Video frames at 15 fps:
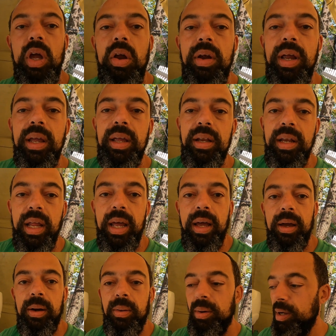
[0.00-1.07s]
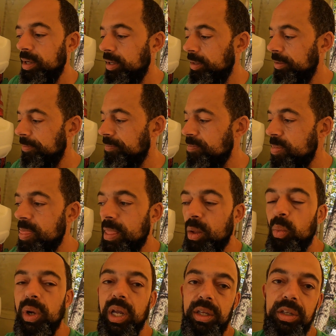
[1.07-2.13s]
All right, and now
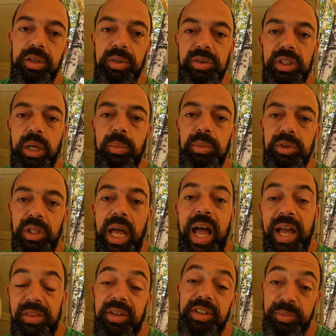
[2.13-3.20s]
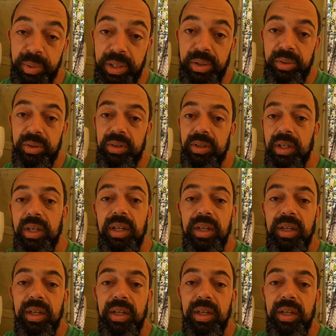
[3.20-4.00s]
we get to do something which I think is pretty cool.